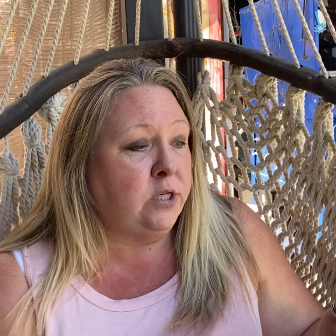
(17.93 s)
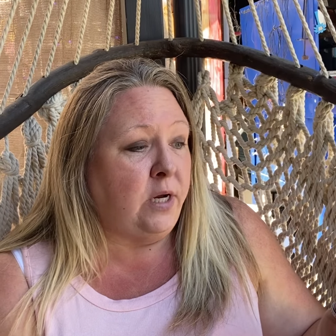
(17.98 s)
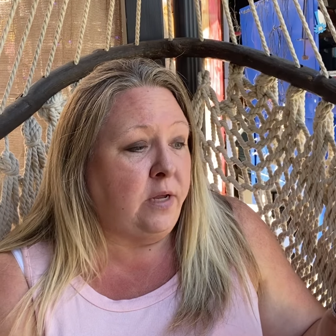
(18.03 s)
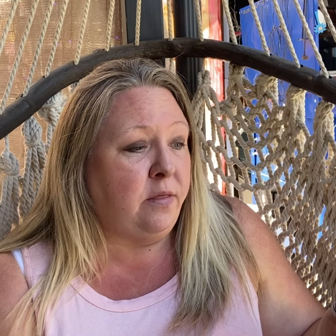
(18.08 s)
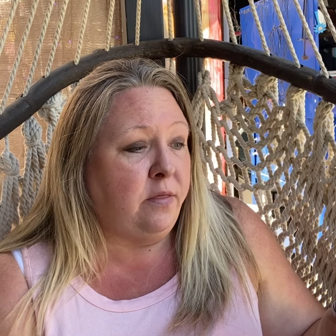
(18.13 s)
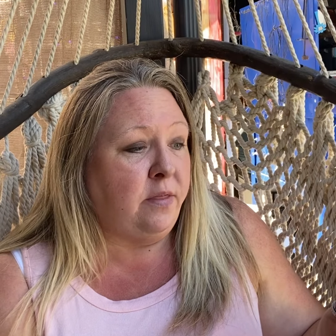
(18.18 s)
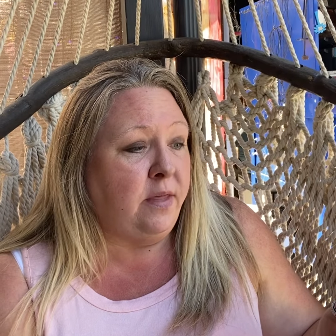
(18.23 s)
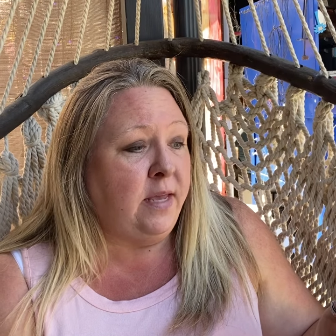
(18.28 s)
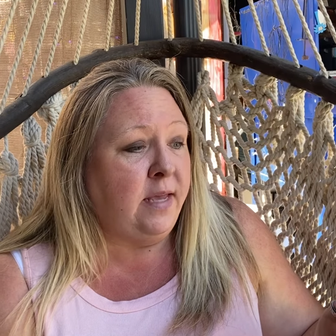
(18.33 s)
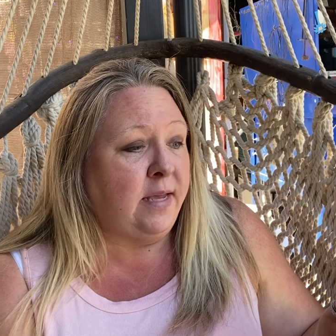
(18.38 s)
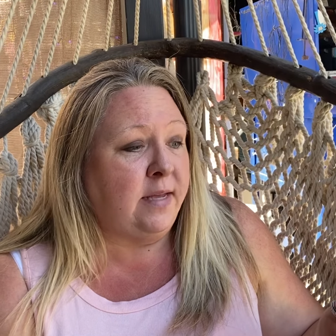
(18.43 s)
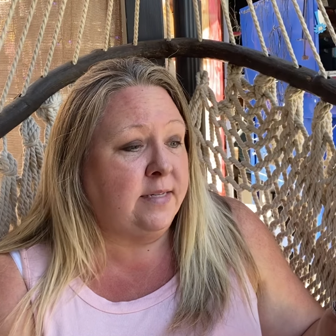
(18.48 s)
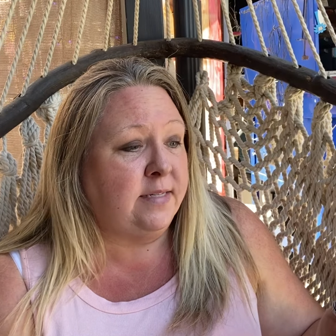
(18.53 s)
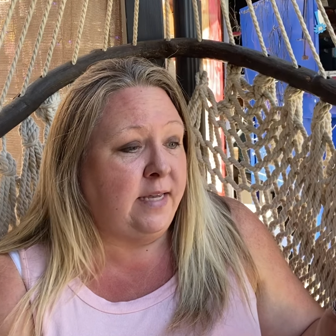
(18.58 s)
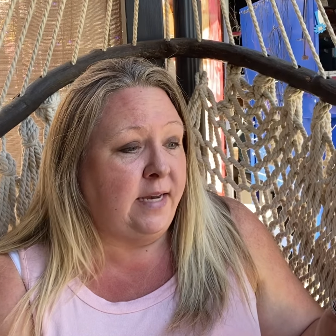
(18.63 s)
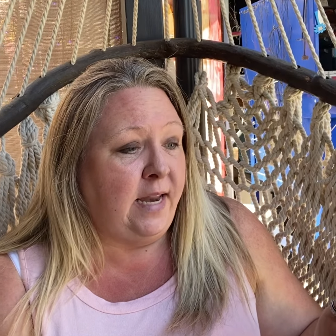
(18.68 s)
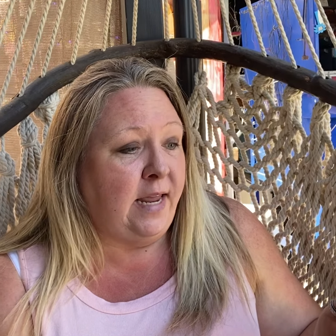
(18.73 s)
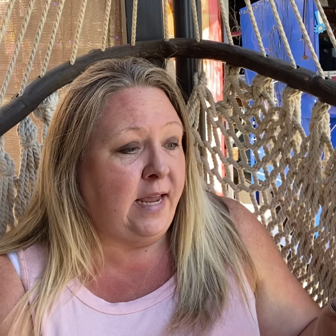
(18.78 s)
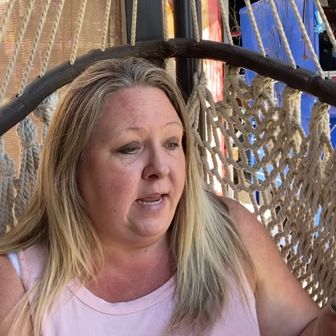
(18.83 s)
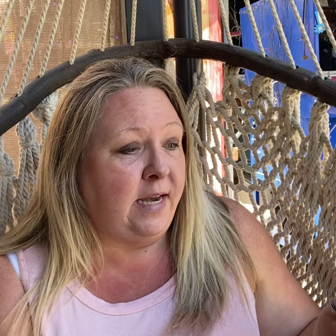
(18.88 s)
I think,"
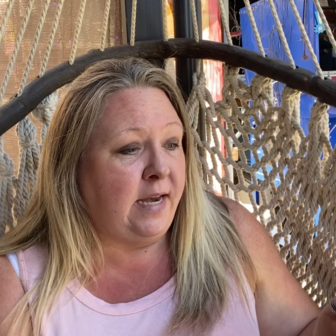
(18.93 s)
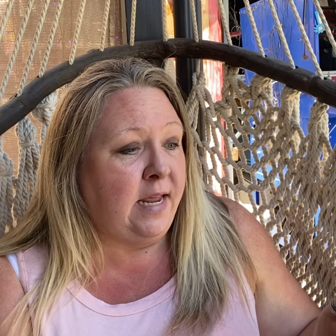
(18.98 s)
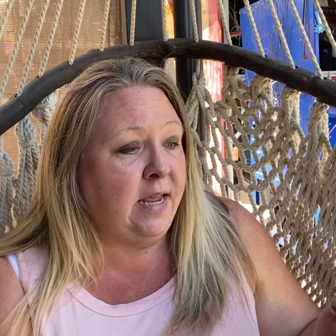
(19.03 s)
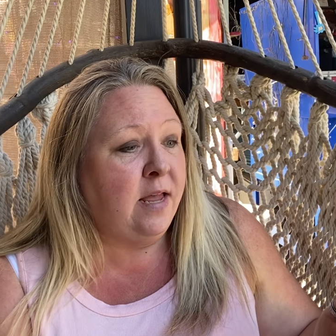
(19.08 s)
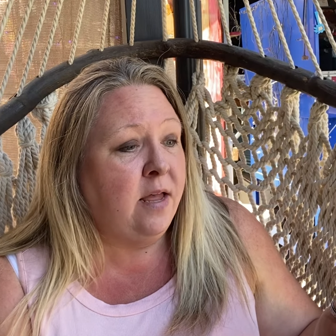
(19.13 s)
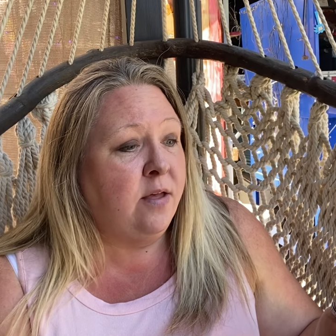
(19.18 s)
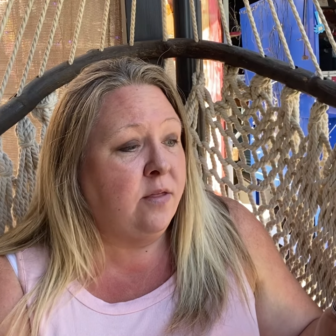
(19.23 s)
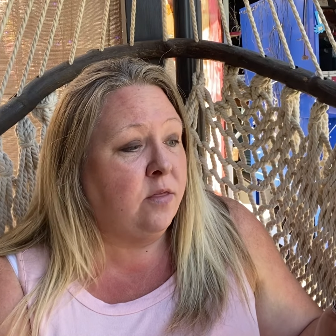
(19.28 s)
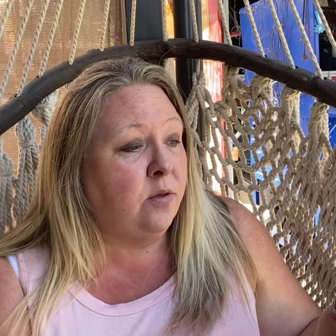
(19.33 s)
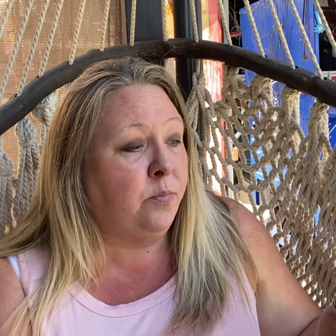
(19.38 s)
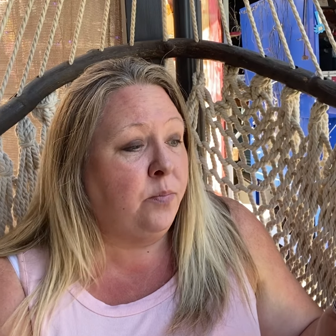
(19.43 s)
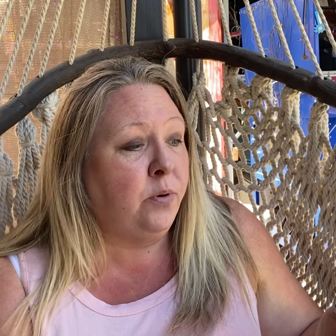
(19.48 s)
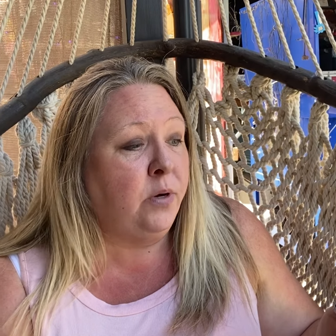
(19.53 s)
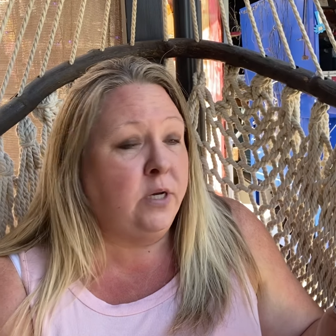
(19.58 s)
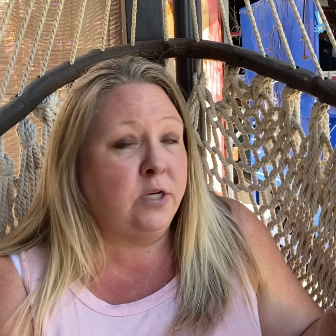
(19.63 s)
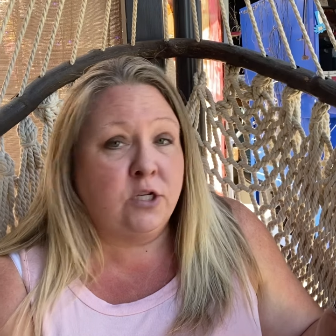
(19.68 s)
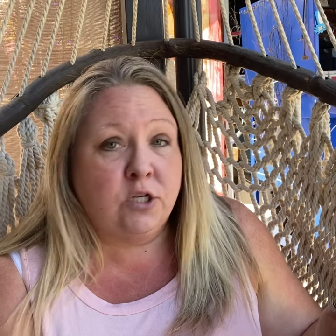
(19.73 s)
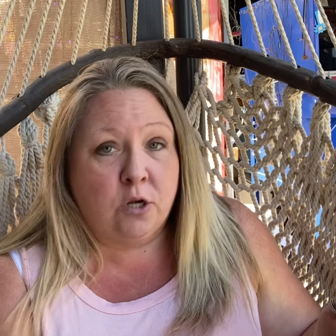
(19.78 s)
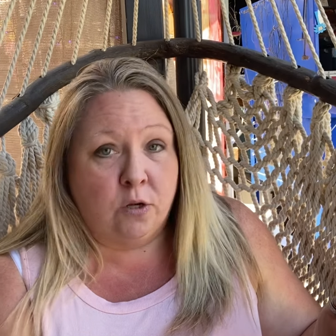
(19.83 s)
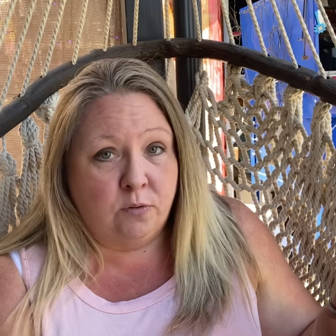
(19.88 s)
said Annie. "The
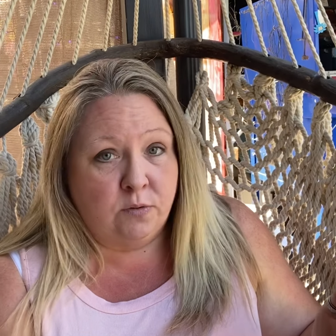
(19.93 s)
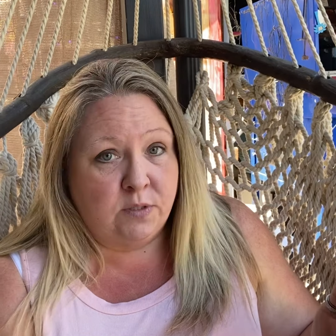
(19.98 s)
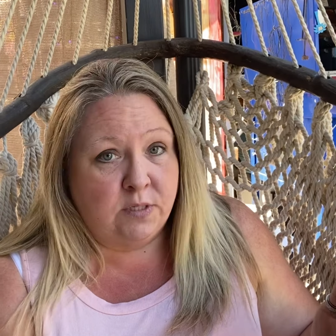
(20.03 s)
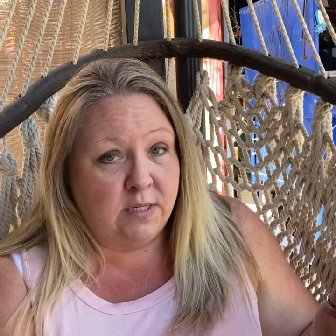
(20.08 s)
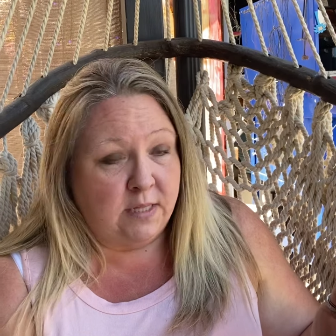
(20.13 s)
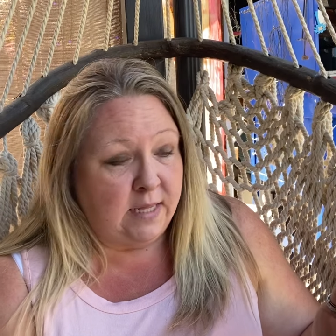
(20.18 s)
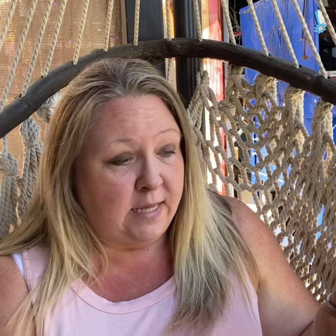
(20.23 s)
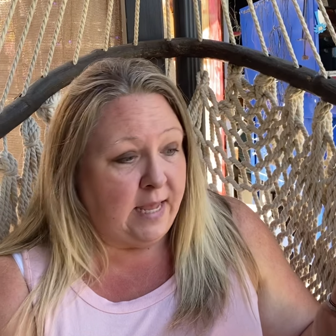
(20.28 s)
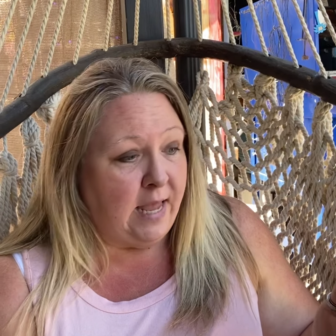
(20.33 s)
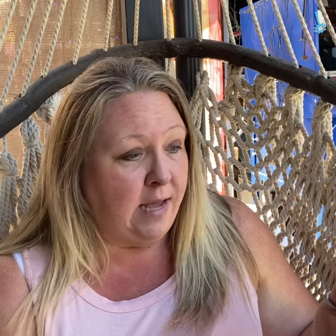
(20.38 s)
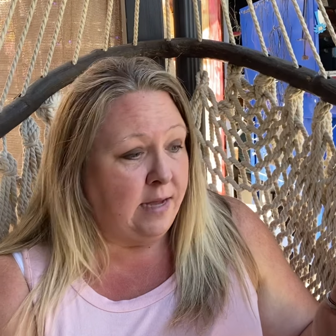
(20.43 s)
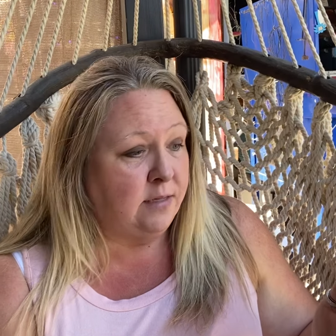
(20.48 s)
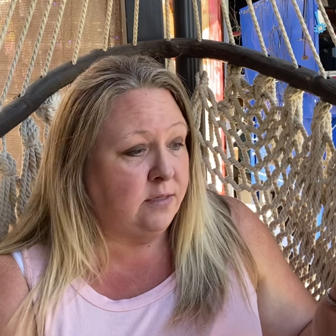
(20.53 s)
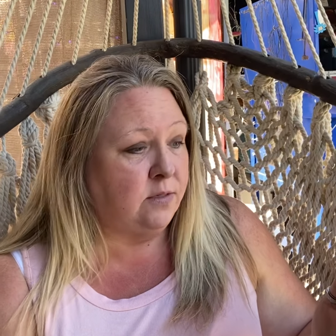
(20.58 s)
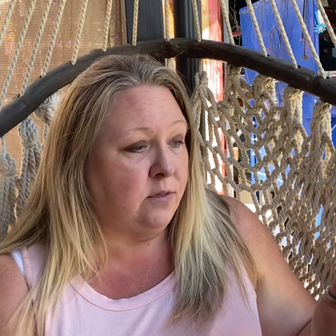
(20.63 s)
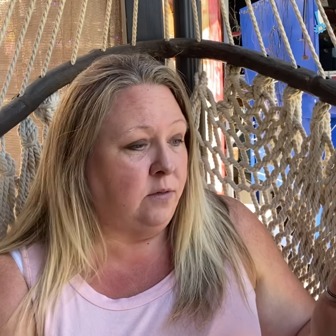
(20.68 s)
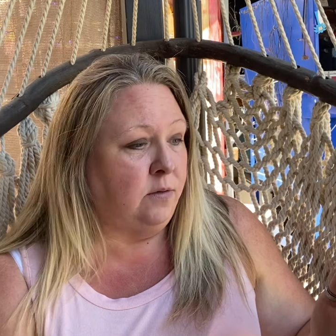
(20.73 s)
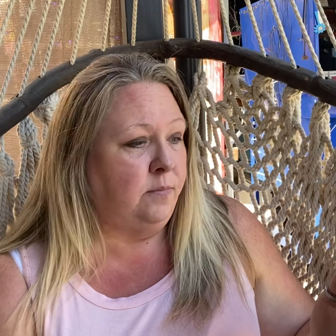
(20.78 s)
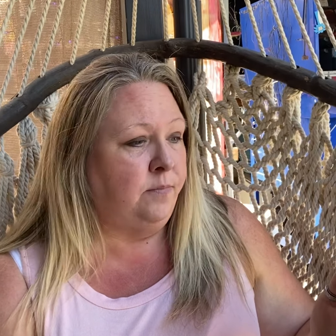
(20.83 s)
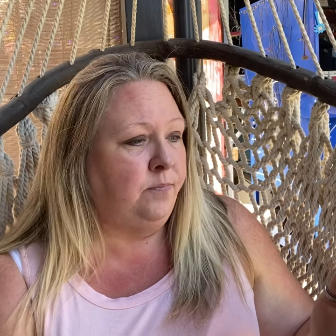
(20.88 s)
bridge goes to the
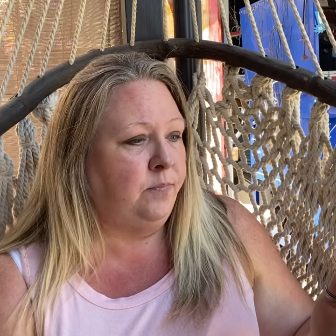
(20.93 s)
castle."